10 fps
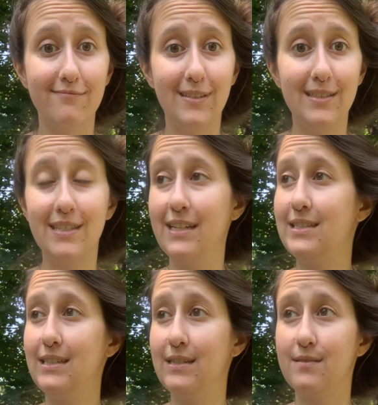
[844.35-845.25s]

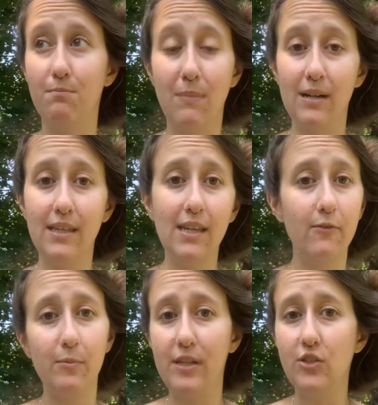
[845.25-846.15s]
It's muggy.
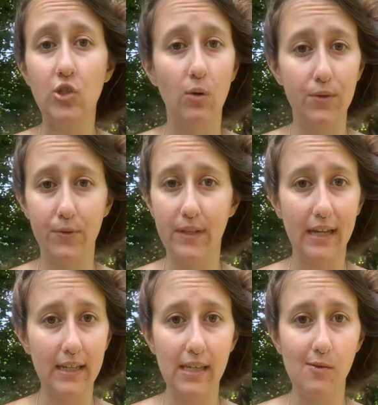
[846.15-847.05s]
Everybody's going through
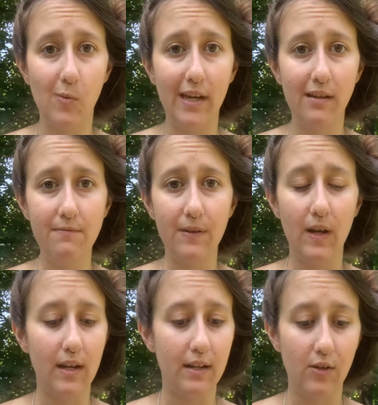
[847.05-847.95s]
that heat wave,
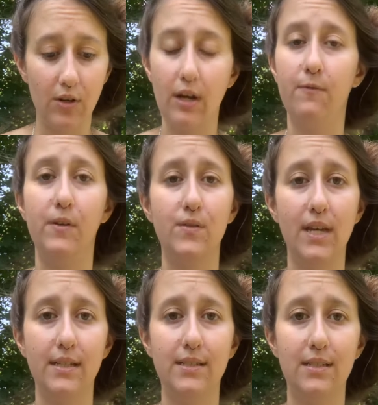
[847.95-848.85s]
and you're gonna feel
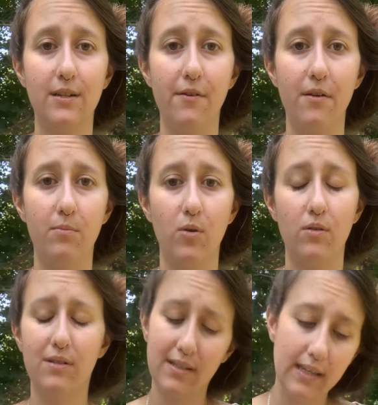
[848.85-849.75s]
tense and irritable.
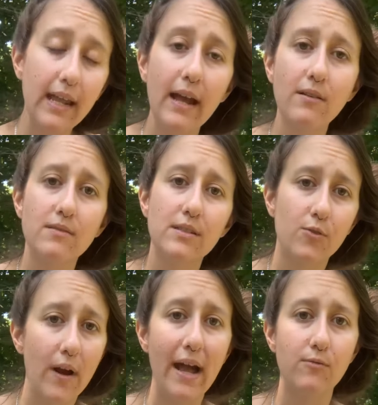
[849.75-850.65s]
Get out,
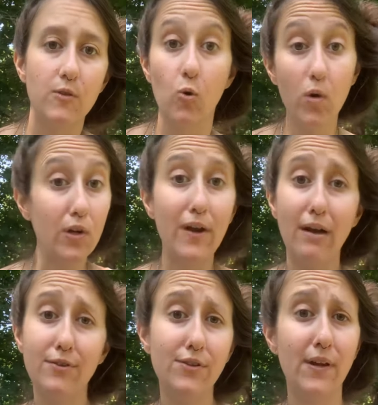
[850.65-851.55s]
ground
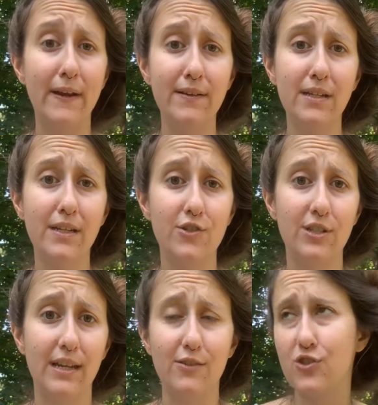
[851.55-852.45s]
in your air
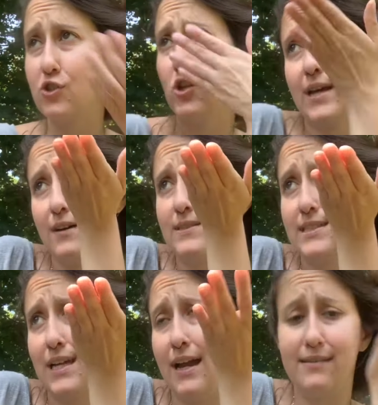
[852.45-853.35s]
conditioning. Just look
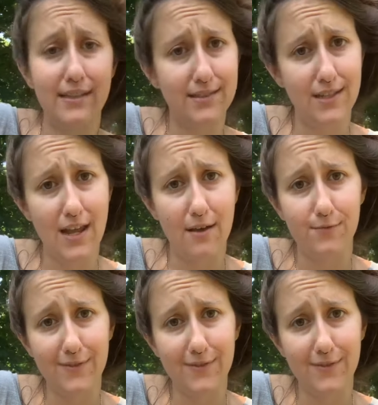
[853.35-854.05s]
outside. That's enough.